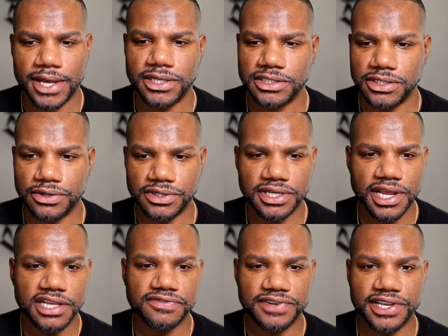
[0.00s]
Hi, so in
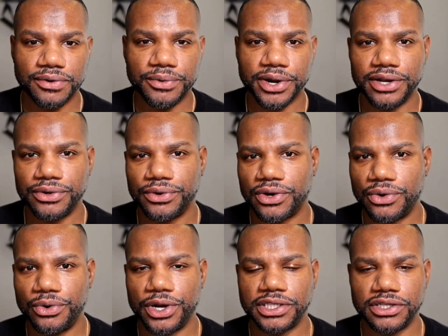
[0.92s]
today's video, we're gonna do a
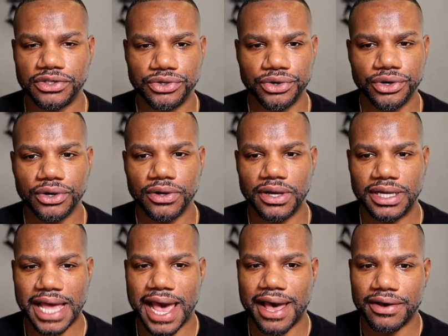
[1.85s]
quick tutorial on